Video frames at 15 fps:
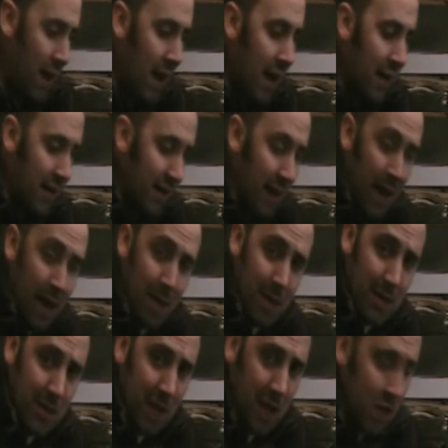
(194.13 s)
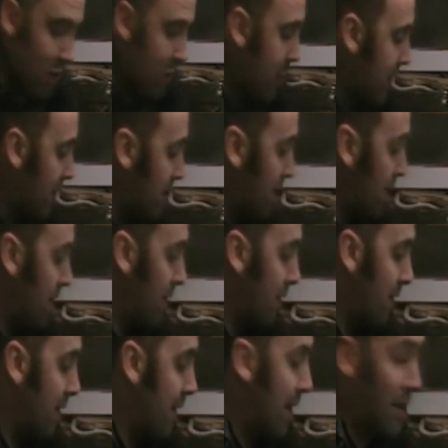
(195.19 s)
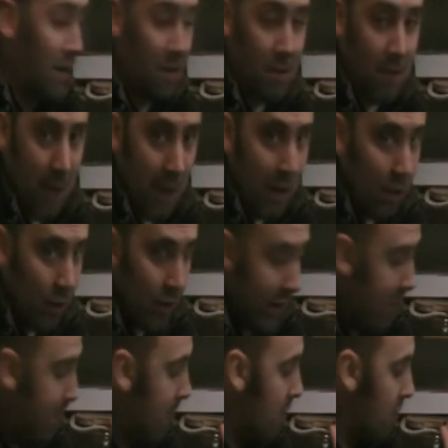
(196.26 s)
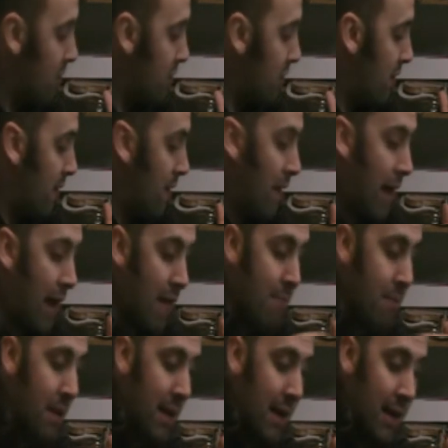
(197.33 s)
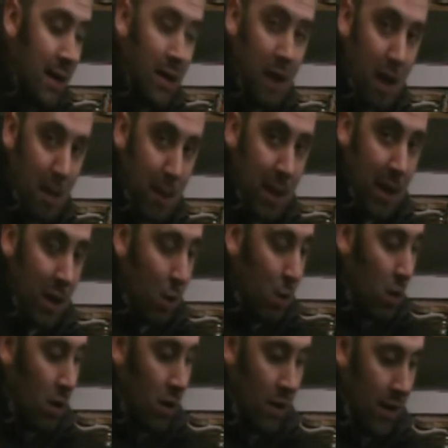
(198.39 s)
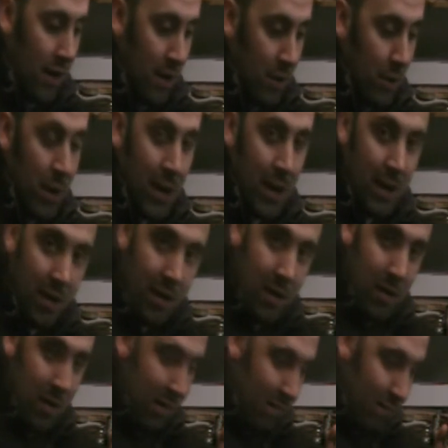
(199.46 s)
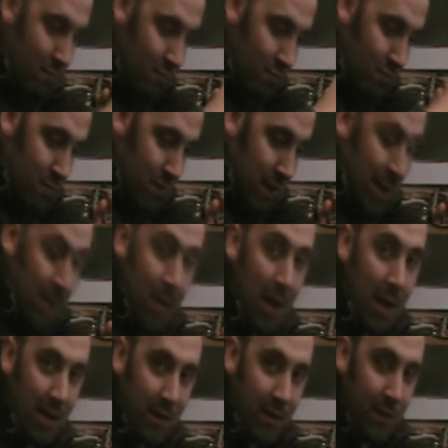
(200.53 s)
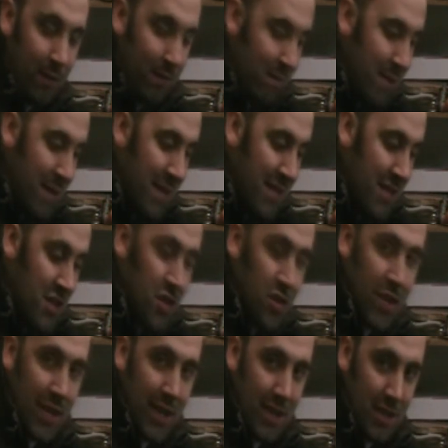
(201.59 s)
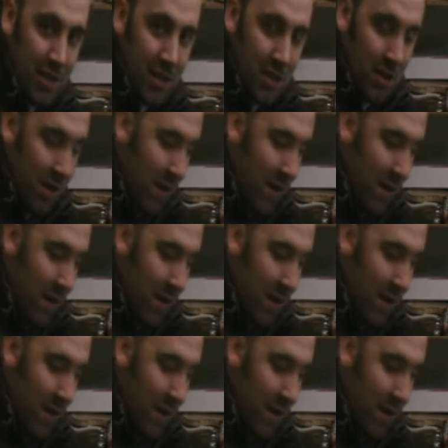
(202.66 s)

And I'm exaggerating that noise because I'm playing up here where it really it makes the strings